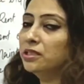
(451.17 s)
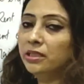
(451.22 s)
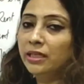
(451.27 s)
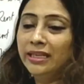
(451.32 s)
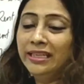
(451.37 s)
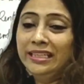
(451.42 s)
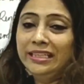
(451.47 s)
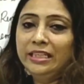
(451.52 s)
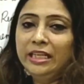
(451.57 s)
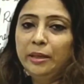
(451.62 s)

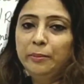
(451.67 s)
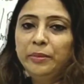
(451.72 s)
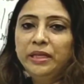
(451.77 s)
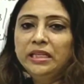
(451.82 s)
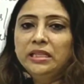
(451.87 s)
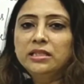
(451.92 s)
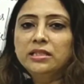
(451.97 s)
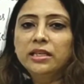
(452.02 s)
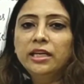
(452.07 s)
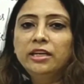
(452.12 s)
side,
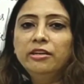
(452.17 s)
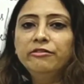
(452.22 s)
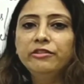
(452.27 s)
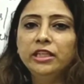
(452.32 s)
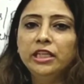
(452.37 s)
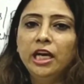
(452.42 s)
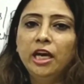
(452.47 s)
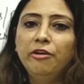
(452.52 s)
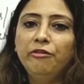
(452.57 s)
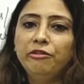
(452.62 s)
debit side
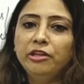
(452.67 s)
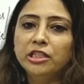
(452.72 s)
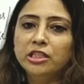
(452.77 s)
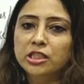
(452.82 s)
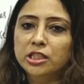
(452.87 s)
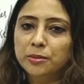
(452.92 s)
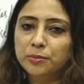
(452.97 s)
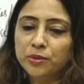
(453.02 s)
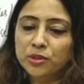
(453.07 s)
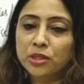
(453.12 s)
we have
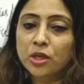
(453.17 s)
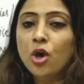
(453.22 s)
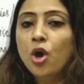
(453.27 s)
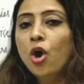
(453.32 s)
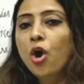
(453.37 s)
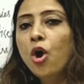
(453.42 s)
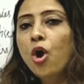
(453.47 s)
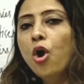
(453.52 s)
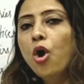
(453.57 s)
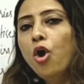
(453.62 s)
receipts.
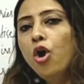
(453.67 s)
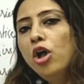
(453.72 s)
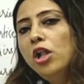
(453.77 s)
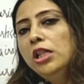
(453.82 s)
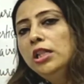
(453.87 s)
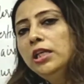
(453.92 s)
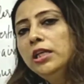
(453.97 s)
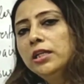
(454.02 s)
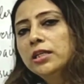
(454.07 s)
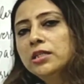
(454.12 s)

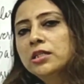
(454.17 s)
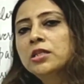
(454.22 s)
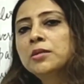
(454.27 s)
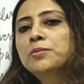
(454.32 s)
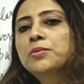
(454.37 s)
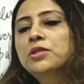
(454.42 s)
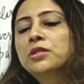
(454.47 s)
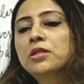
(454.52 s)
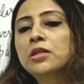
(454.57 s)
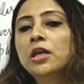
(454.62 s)
All the
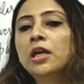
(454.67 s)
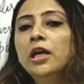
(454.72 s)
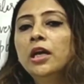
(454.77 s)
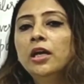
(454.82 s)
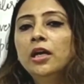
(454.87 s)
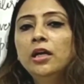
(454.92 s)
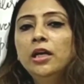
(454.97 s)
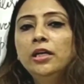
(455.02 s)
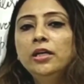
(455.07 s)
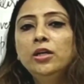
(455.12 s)
receipts
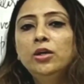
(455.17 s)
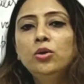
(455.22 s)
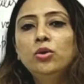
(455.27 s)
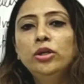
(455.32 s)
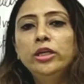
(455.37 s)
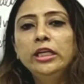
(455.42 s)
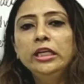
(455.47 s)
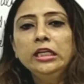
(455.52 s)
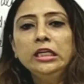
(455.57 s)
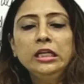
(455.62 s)

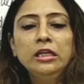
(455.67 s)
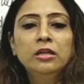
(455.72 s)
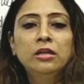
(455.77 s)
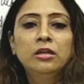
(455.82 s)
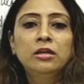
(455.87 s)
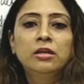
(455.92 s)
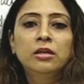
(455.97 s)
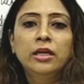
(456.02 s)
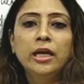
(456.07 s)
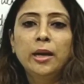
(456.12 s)

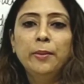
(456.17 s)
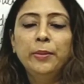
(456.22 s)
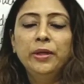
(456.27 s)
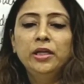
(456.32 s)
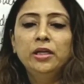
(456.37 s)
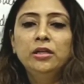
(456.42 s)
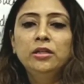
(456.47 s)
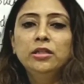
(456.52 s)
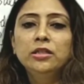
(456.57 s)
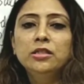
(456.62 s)
including
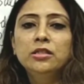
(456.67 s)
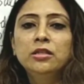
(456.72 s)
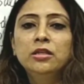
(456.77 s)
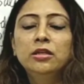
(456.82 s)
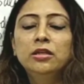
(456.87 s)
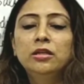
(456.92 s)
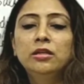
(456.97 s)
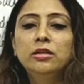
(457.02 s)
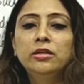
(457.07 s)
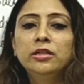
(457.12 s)
capital
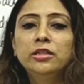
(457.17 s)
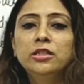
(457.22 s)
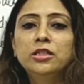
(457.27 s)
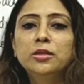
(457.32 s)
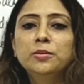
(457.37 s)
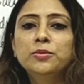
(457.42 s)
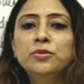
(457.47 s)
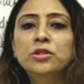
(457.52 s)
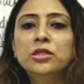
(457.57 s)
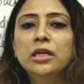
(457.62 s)

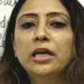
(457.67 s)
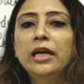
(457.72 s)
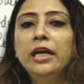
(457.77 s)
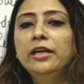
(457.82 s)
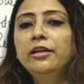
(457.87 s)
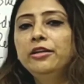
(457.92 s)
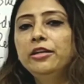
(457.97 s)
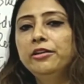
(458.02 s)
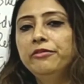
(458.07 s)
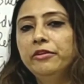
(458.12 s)
receipts
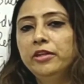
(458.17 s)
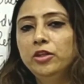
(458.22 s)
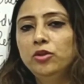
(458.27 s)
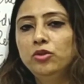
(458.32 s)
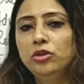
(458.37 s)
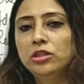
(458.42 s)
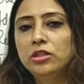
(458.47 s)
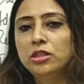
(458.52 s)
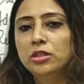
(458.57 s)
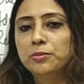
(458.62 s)
and
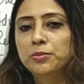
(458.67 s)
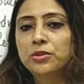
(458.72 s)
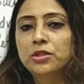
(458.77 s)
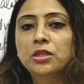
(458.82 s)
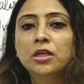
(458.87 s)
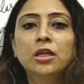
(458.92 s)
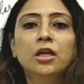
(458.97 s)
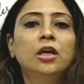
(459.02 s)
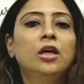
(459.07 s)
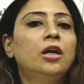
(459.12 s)
revenue
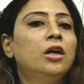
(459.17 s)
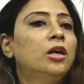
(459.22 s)
receipts.